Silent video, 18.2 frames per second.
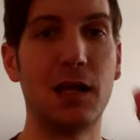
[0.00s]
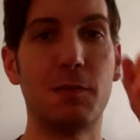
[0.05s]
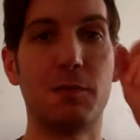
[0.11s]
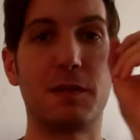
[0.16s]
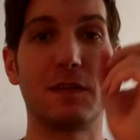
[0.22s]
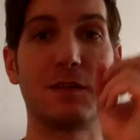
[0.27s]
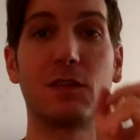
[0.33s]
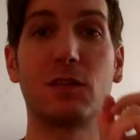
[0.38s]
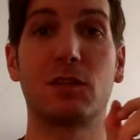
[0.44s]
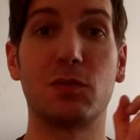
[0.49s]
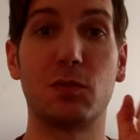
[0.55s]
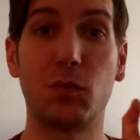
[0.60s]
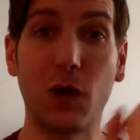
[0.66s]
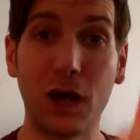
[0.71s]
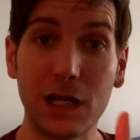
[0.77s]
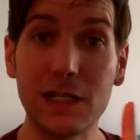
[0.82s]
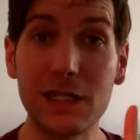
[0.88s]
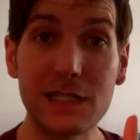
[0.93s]
But if there's
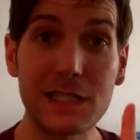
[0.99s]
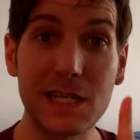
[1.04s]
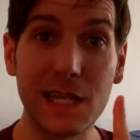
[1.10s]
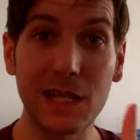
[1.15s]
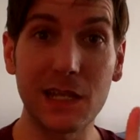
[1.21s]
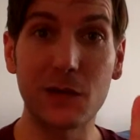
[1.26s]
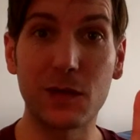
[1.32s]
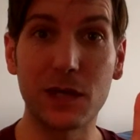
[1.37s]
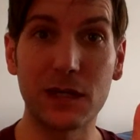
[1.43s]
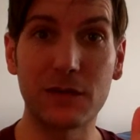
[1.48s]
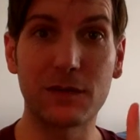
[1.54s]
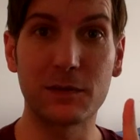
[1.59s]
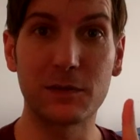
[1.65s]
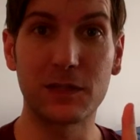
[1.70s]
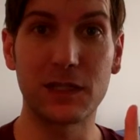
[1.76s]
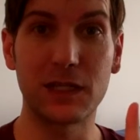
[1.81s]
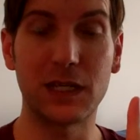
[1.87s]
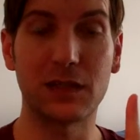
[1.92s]
one takeaway from
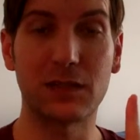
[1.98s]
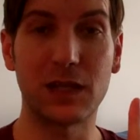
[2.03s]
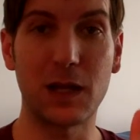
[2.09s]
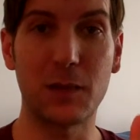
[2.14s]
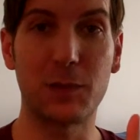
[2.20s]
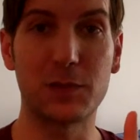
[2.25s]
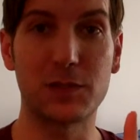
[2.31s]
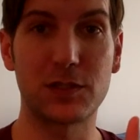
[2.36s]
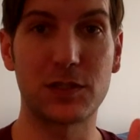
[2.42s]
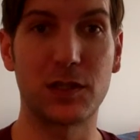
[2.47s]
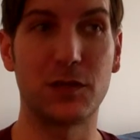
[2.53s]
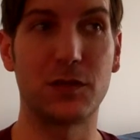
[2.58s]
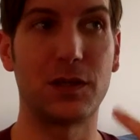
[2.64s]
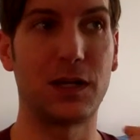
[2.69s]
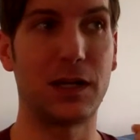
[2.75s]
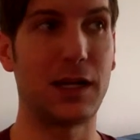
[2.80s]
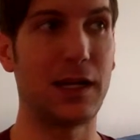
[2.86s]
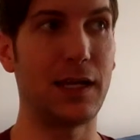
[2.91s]
today's episode
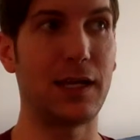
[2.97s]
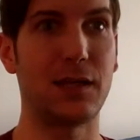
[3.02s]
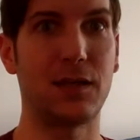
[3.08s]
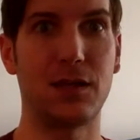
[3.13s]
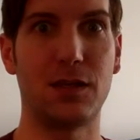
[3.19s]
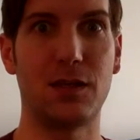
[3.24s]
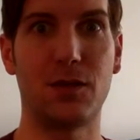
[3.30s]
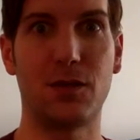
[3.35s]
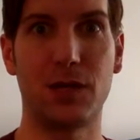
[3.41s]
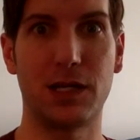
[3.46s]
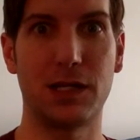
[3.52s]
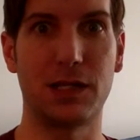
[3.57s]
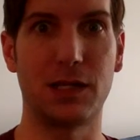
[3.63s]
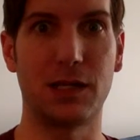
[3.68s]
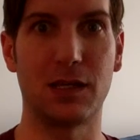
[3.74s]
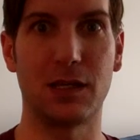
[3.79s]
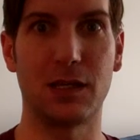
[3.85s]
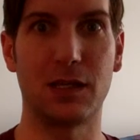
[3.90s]
that I had no
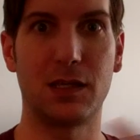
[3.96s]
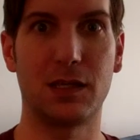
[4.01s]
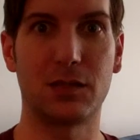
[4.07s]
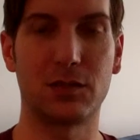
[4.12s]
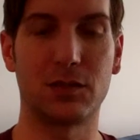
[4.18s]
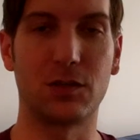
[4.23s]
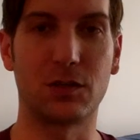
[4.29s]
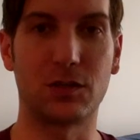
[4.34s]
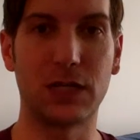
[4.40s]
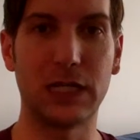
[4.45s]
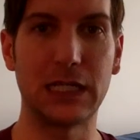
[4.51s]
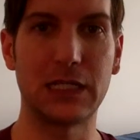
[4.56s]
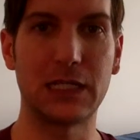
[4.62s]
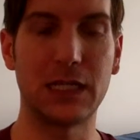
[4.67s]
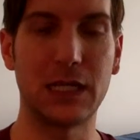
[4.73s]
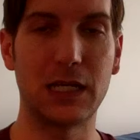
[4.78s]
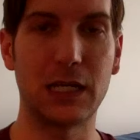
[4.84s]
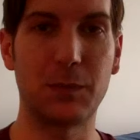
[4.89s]
idea, and I think it's a great
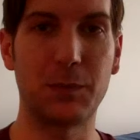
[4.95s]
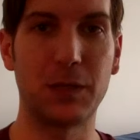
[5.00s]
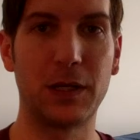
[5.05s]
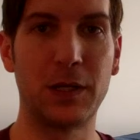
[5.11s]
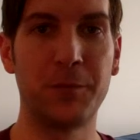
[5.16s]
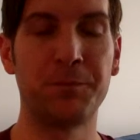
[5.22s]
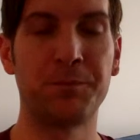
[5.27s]
tip,